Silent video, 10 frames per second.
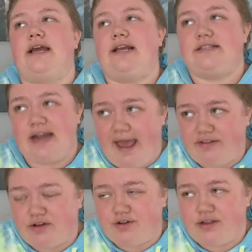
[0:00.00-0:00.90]
it's an
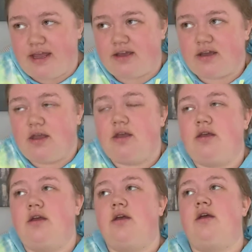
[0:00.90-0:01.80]
ethical thing
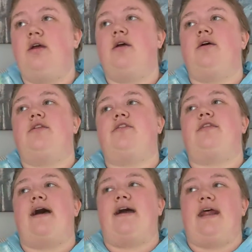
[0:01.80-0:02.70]

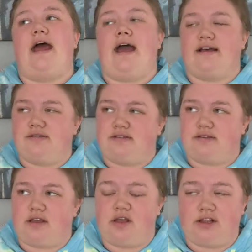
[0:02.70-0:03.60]
that has
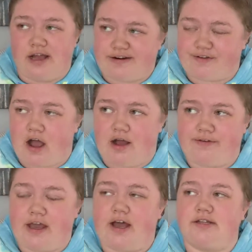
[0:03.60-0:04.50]
a lot of
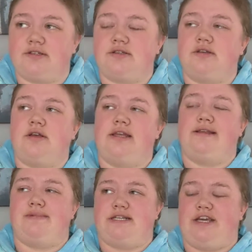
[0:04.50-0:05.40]
caveats and
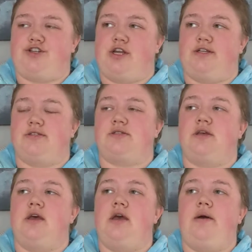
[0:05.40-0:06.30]
limitations,
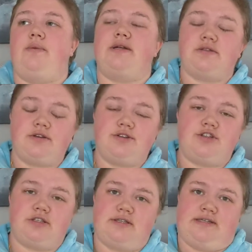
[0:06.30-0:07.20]
but it's also
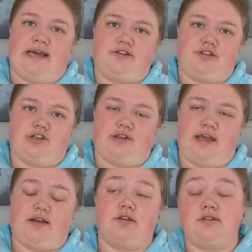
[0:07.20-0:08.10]
just a texture
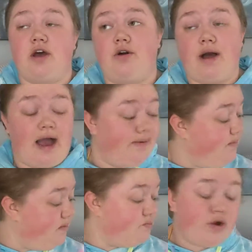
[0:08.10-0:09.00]
thing. So
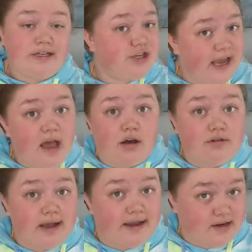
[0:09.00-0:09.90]
I'm branching
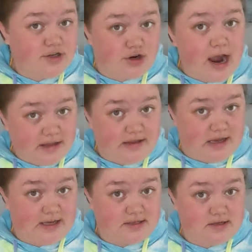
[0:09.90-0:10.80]
out. I'm going to try
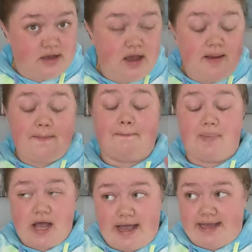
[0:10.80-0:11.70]
these,
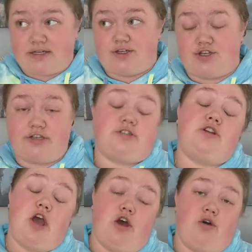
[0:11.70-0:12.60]
but just
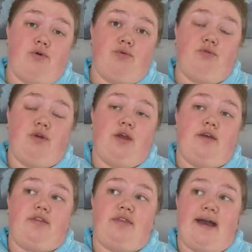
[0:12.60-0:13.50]
know
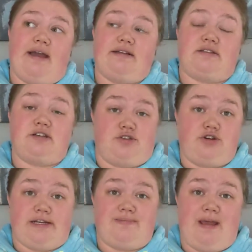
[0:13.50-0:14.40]
that it's going to
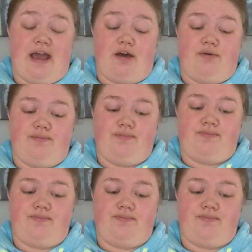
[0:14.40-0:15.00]
stress me out.